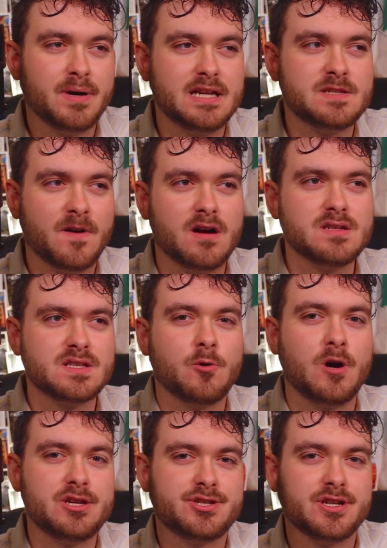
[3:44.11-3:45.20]
But as far as the
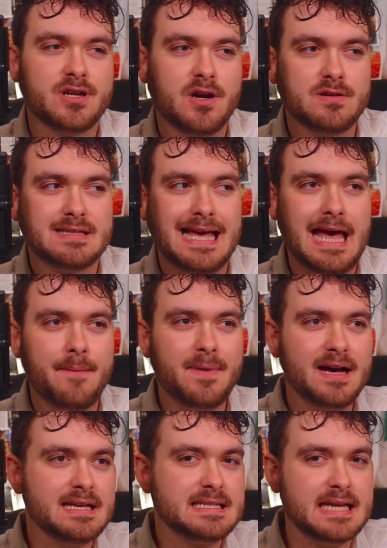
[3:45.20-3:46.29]
question goes, am
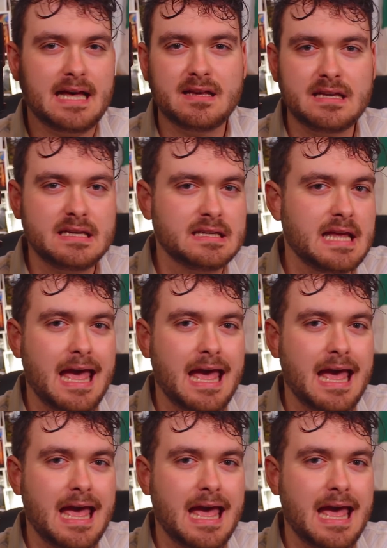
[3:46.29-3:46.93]
I Italian?